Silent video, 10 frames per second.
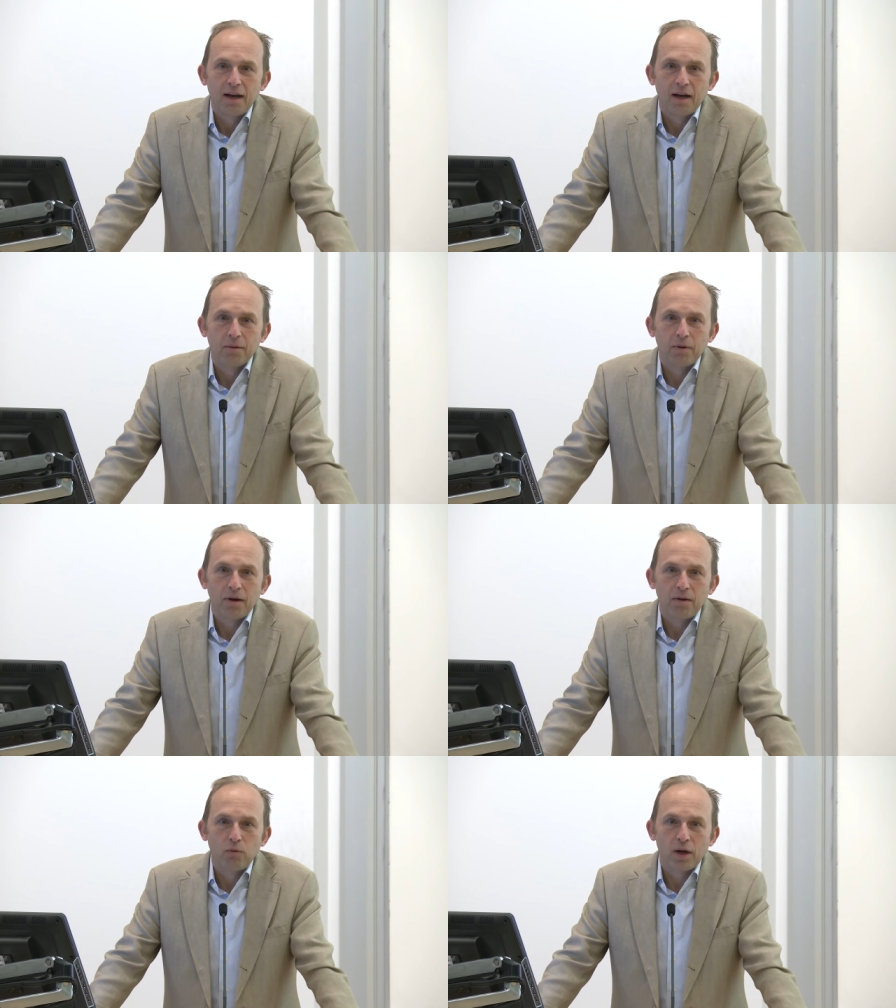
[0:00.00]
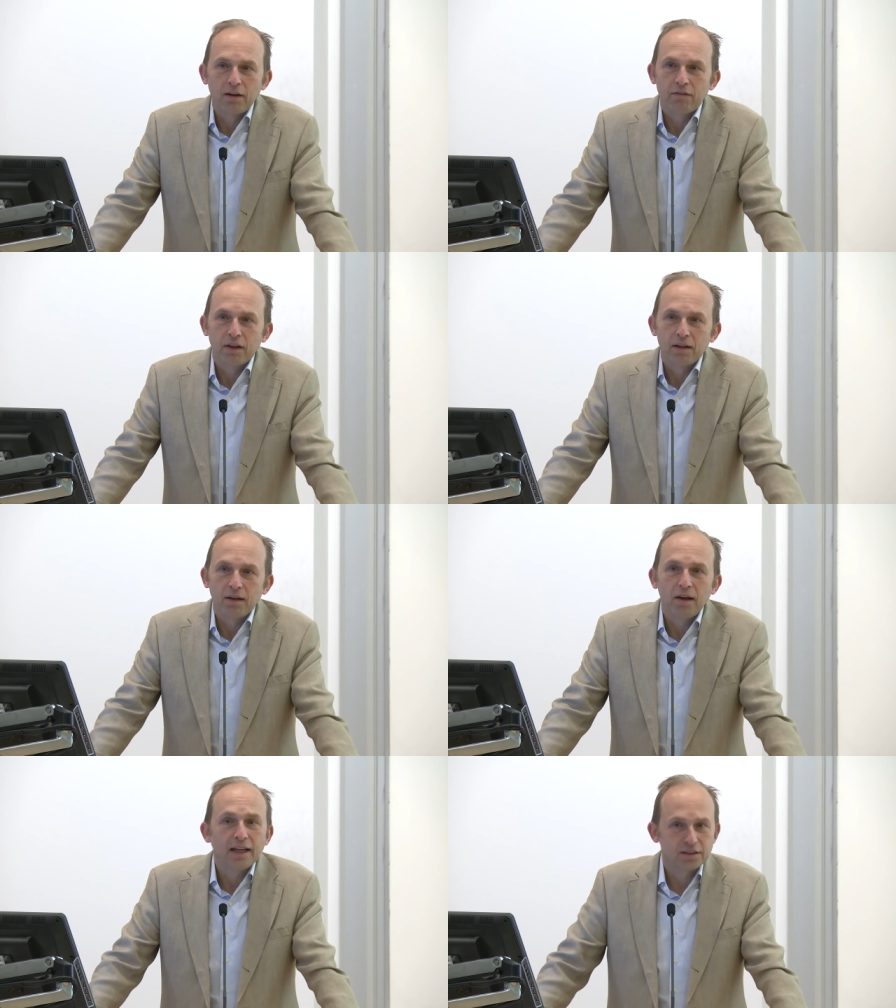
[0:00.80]
a, one of the
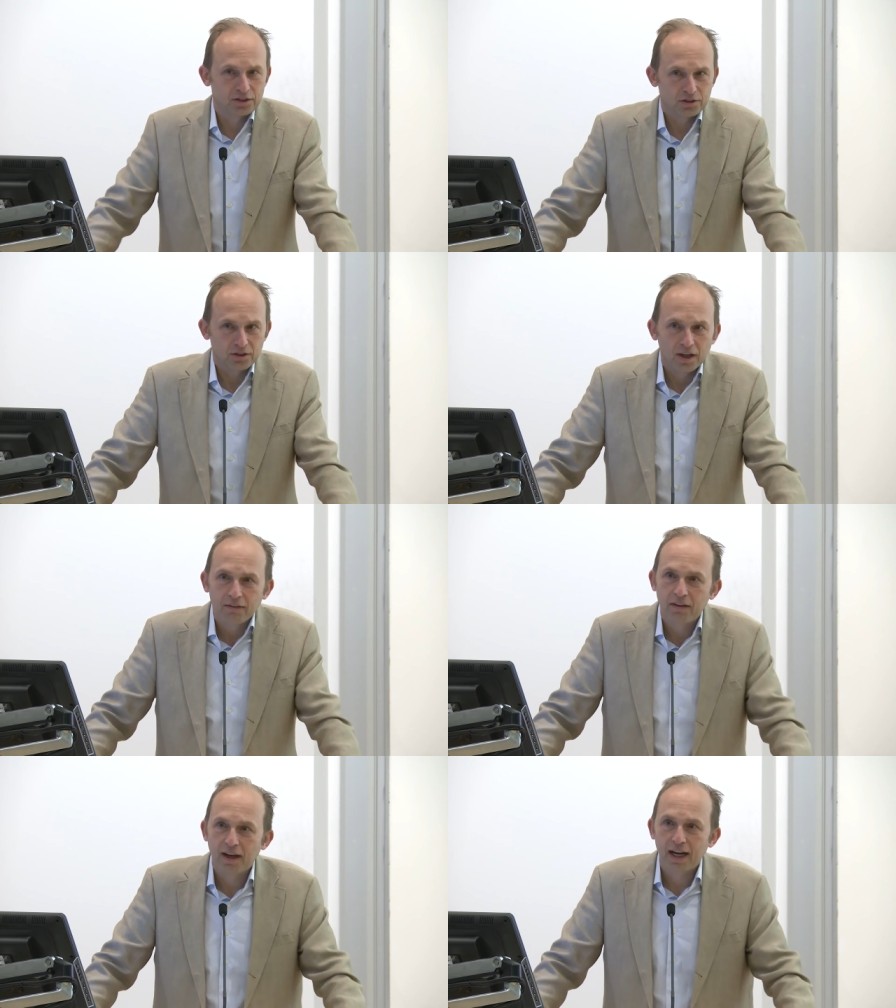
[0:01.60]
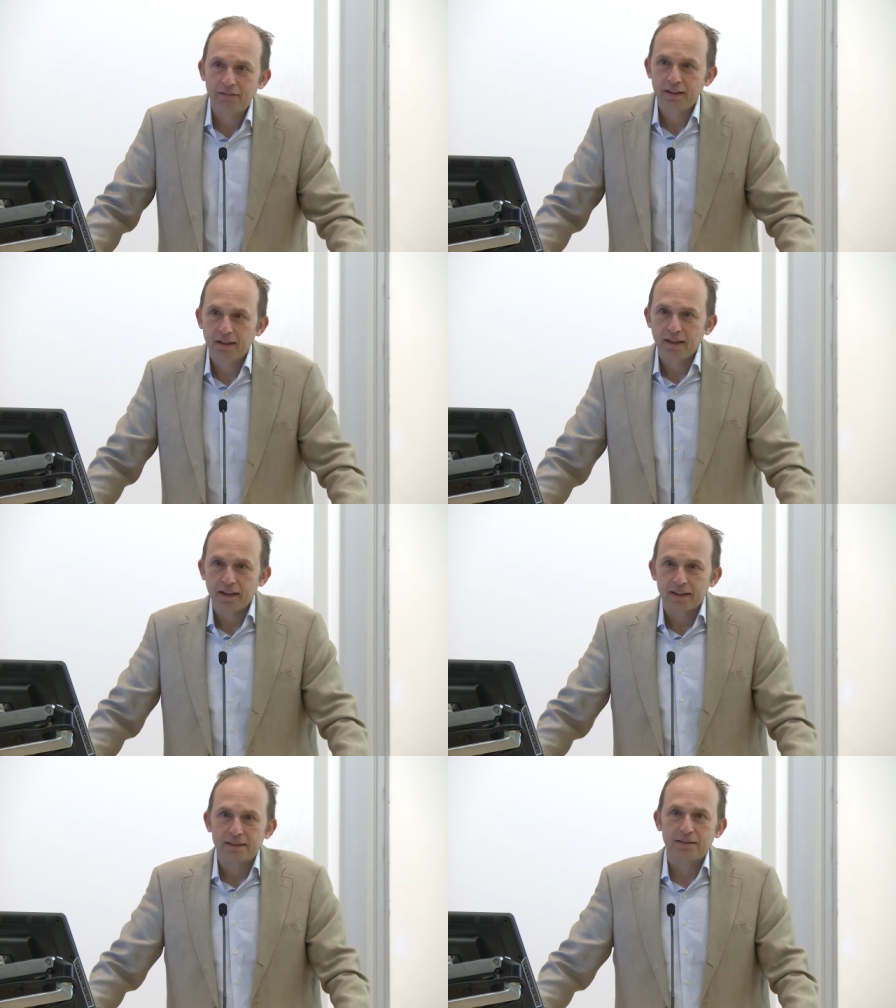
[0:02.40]
lesser of the Ivy
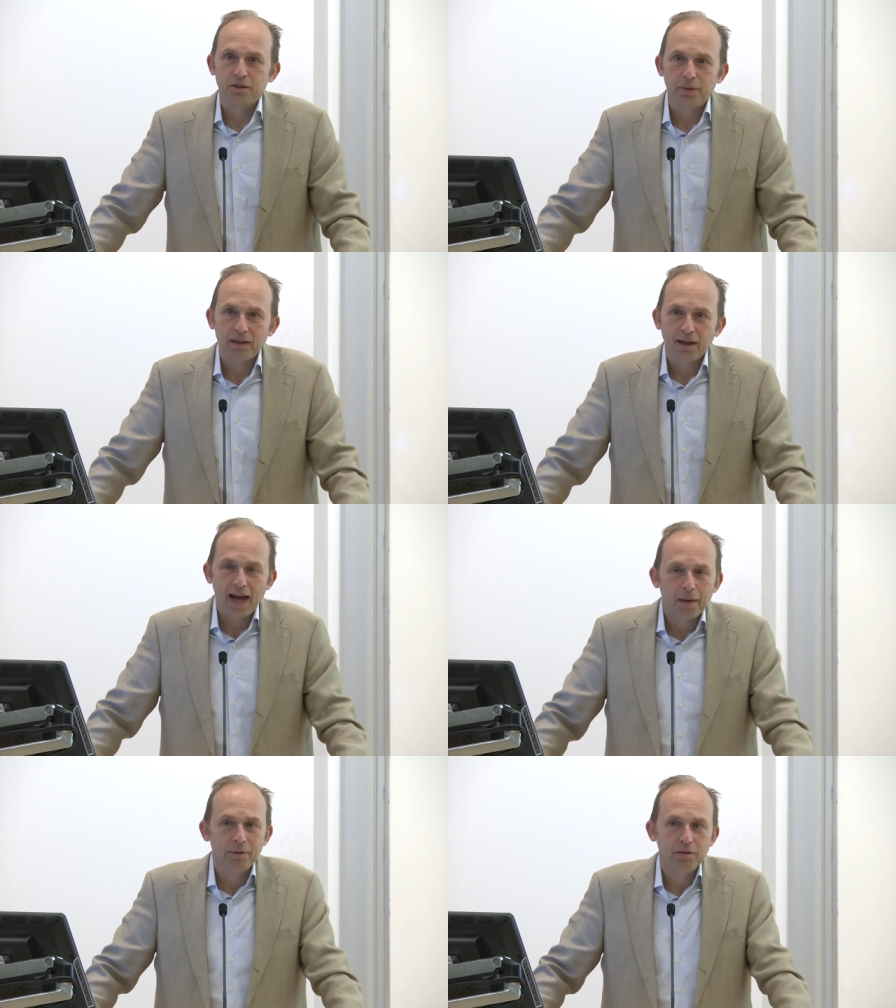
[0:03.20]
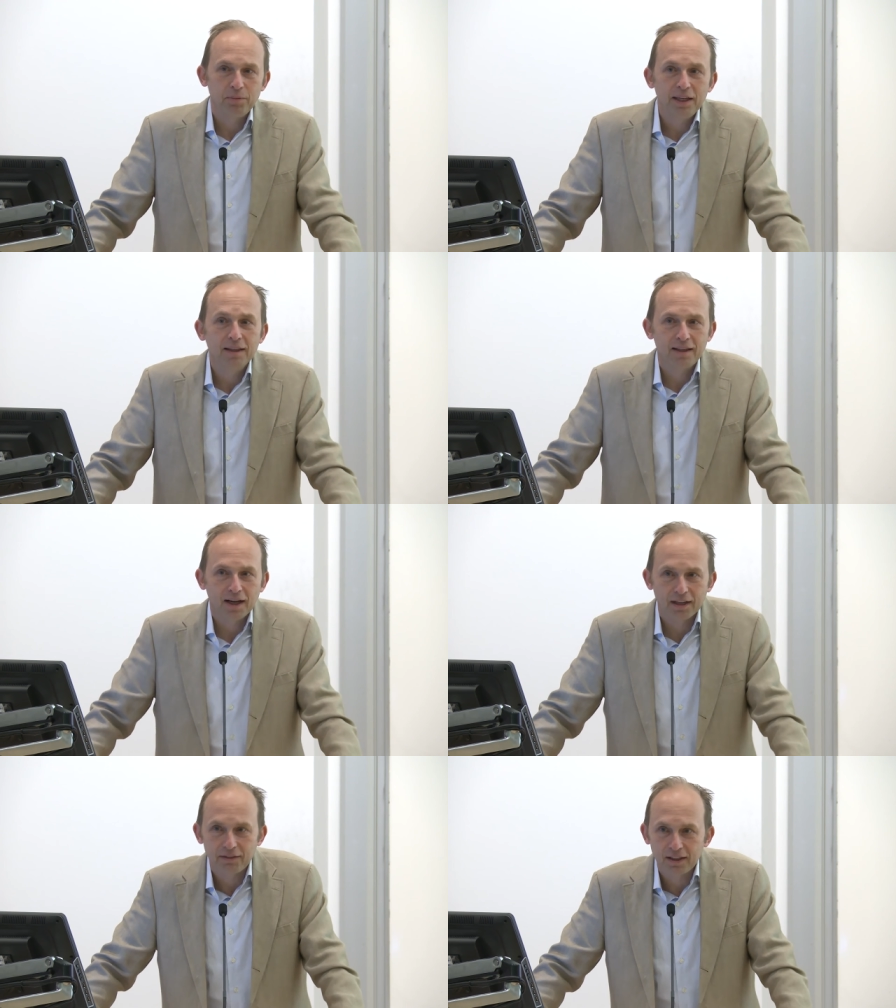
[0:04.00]
Leagues, to be happy to be in the
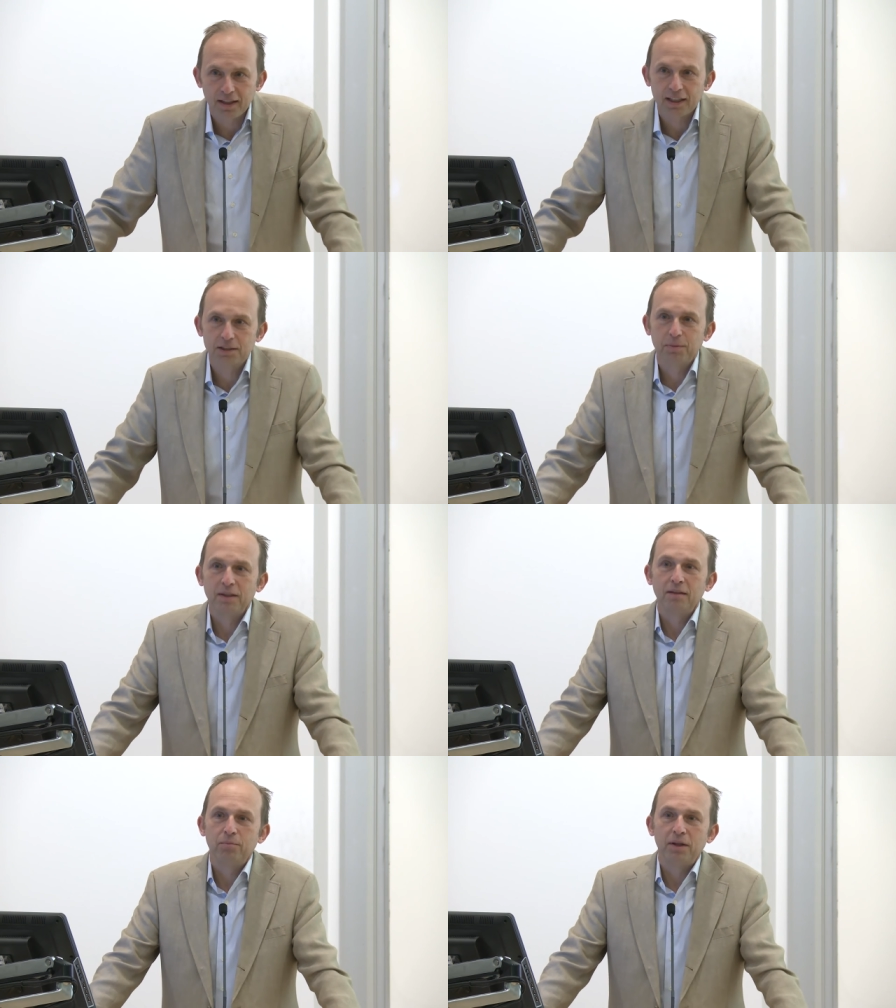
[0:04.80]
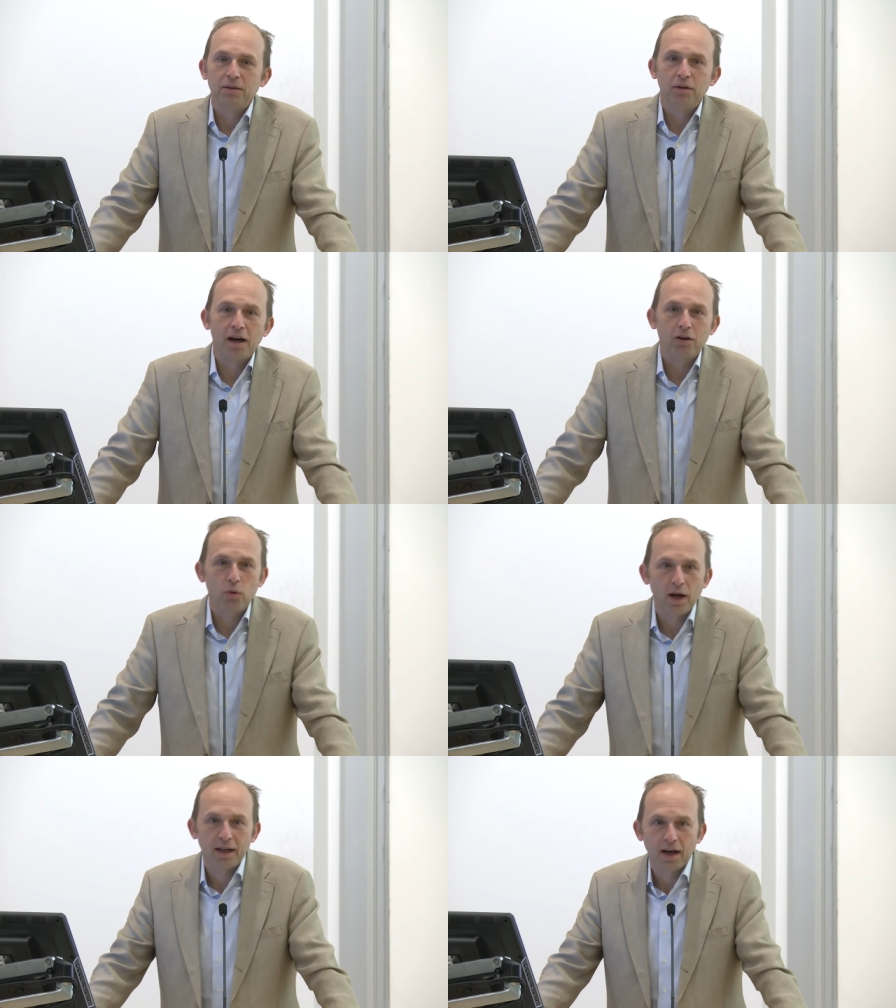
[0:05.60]
Ivy Leagues, but, but not
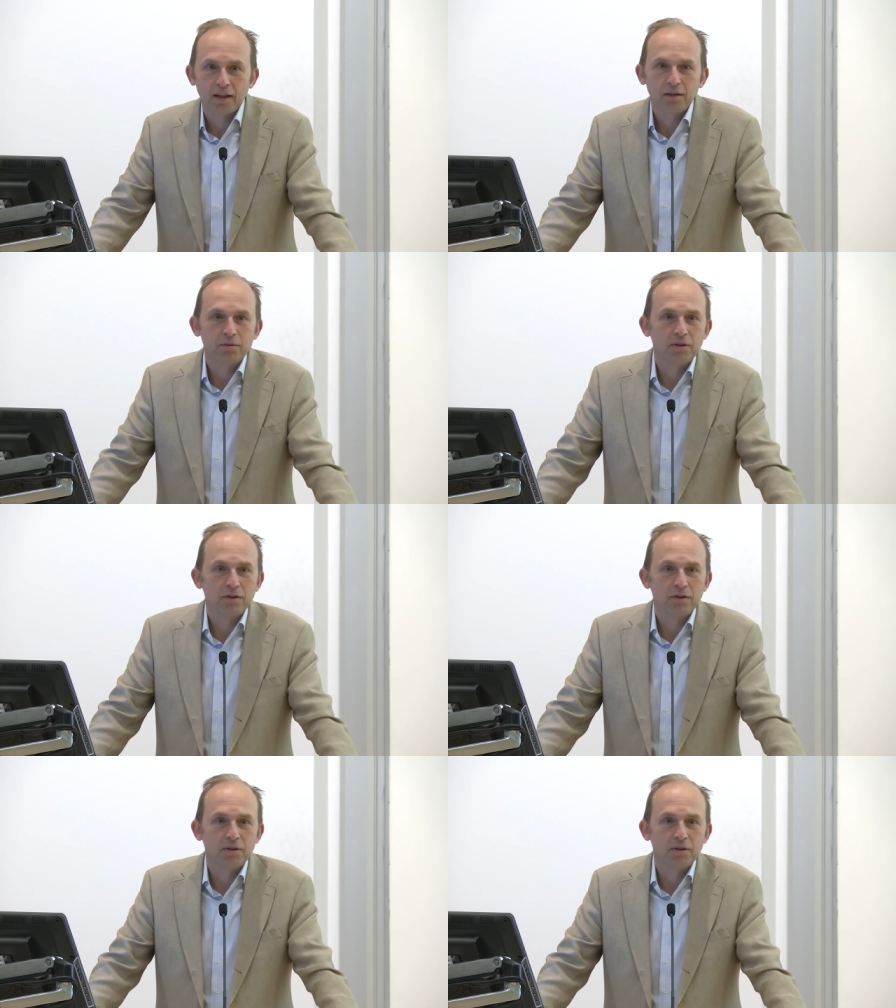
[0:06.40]
quite on the,